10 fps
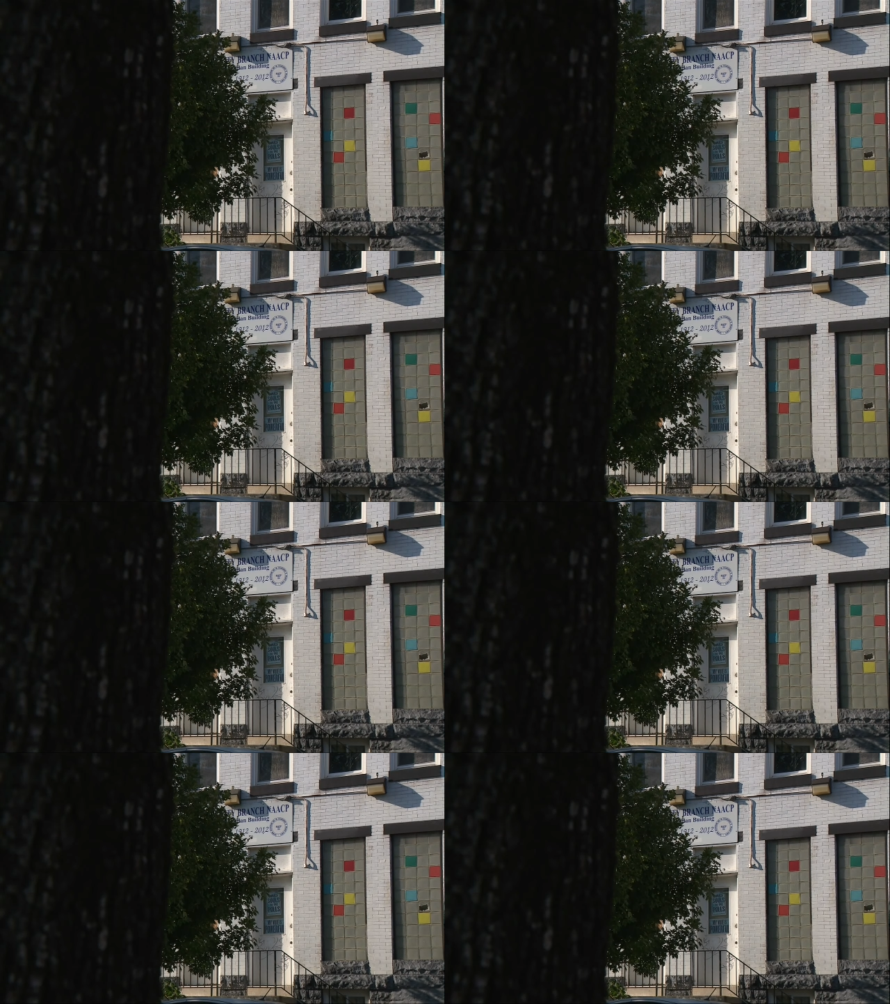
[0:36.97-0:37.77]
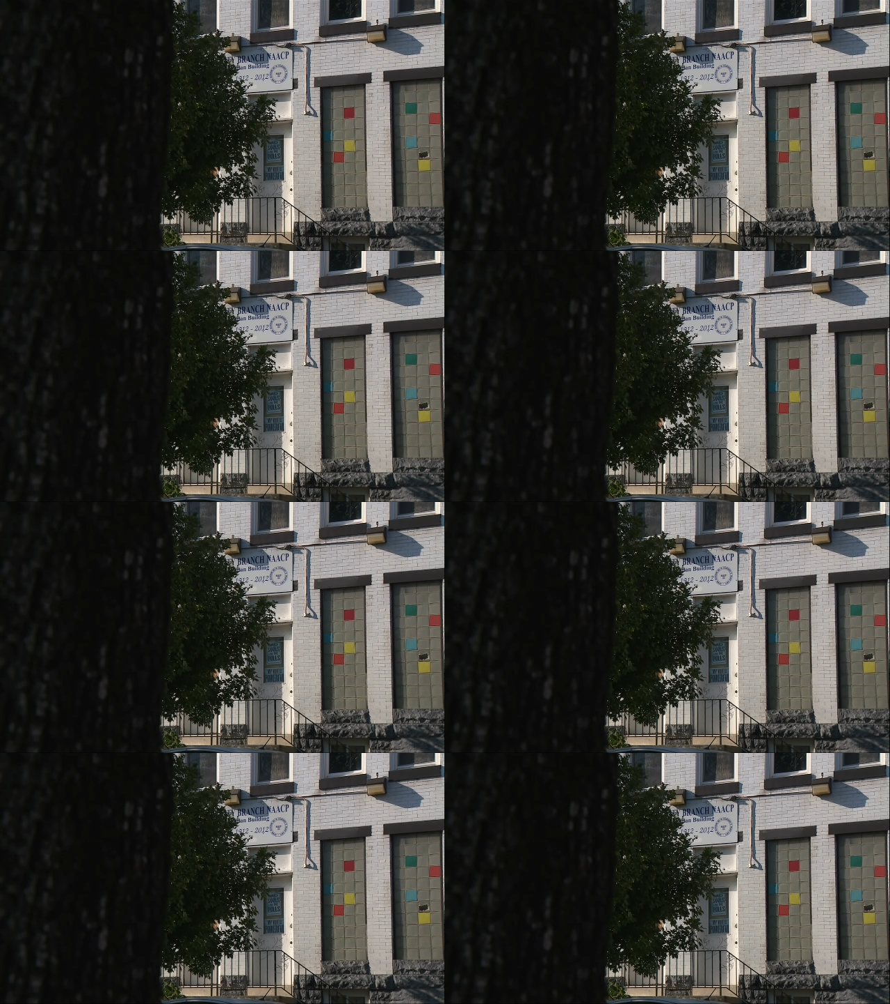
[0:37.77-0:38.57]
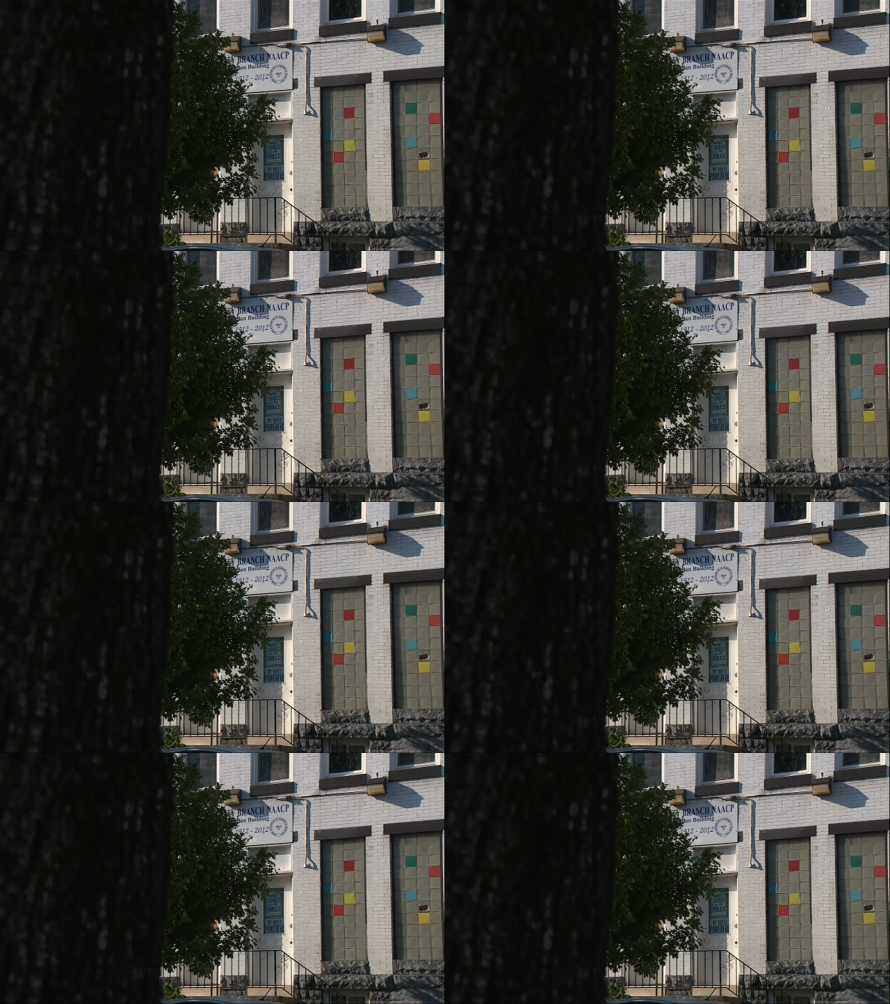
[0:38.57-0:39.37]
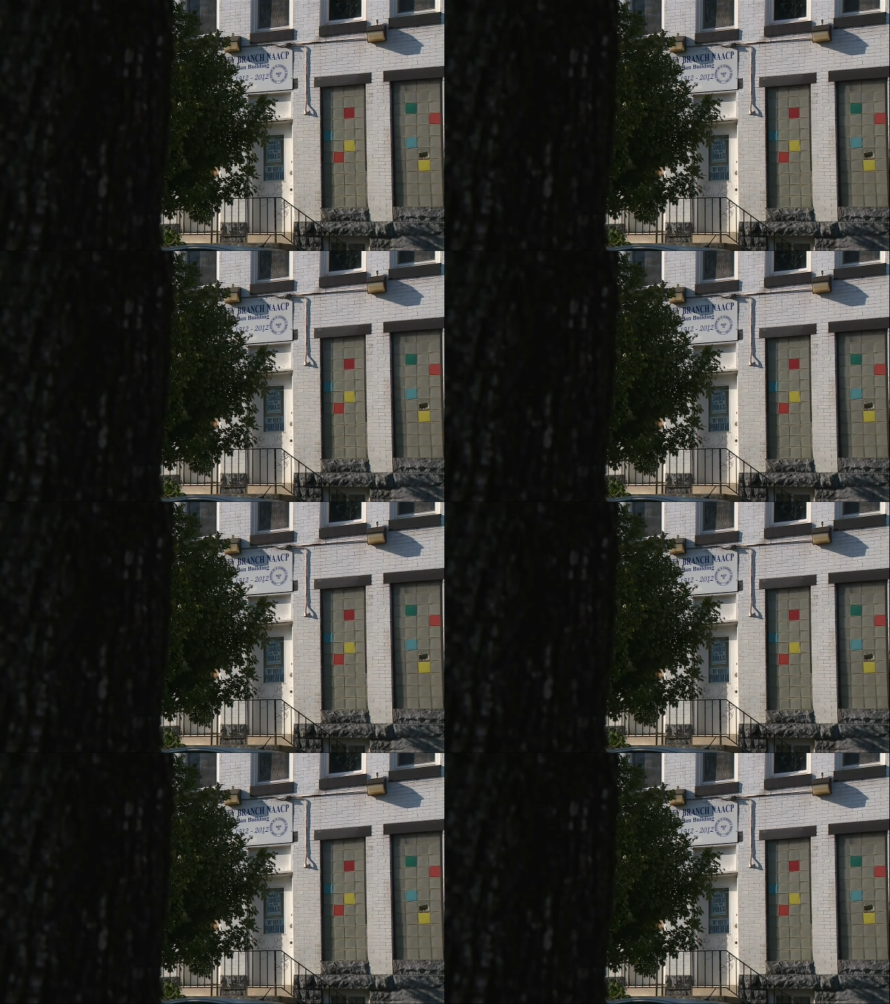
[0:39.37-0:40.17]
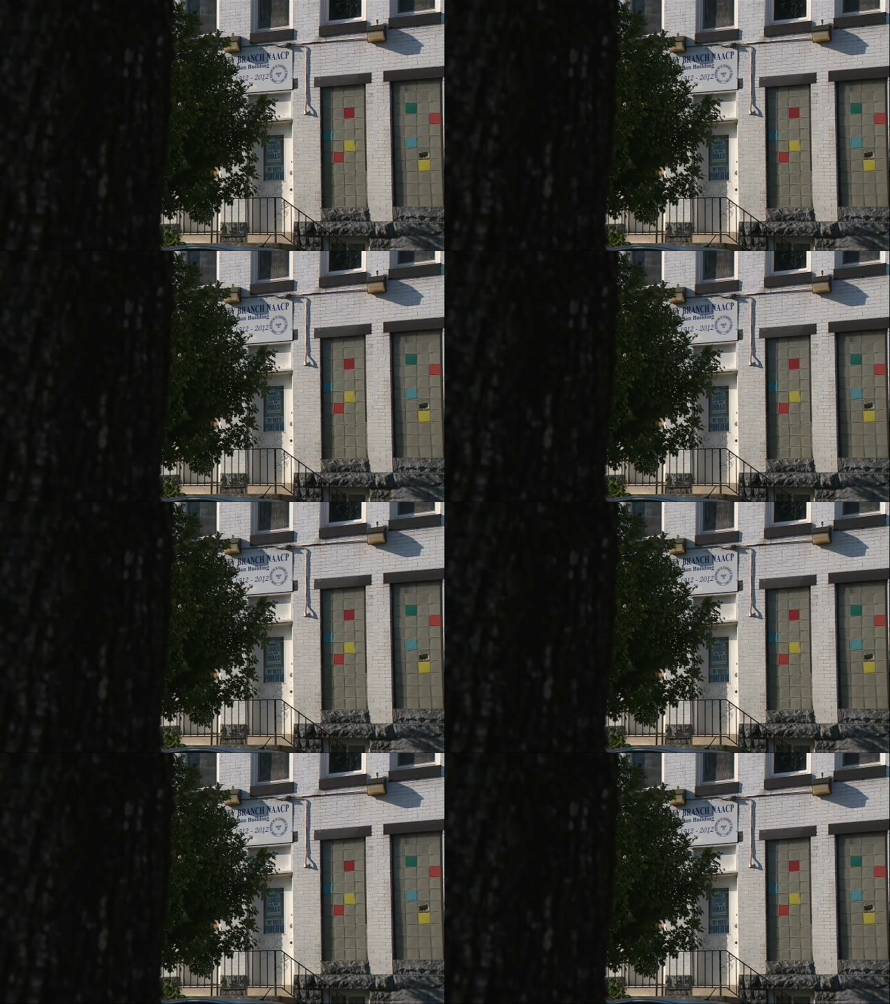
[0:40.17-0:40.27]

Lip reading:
(no speaker visible)